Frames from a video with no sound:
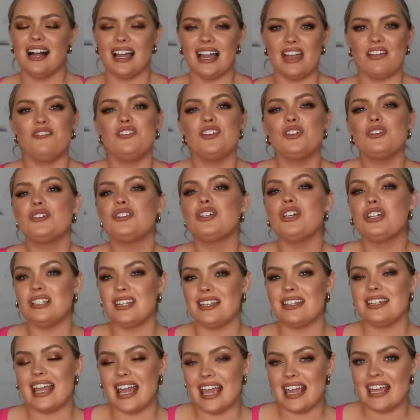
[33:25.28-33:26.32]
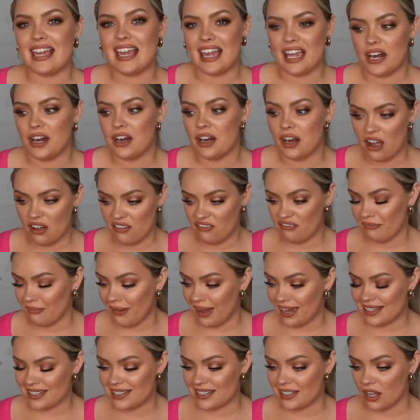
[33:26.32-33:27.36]
it feels good to take care of
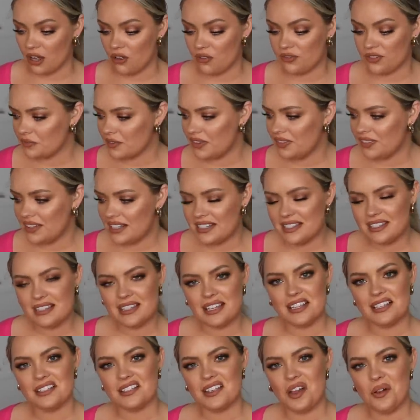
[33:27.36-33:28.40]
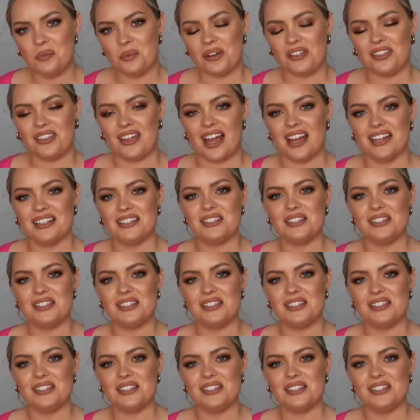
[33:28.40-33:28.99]
myself and these things help with that.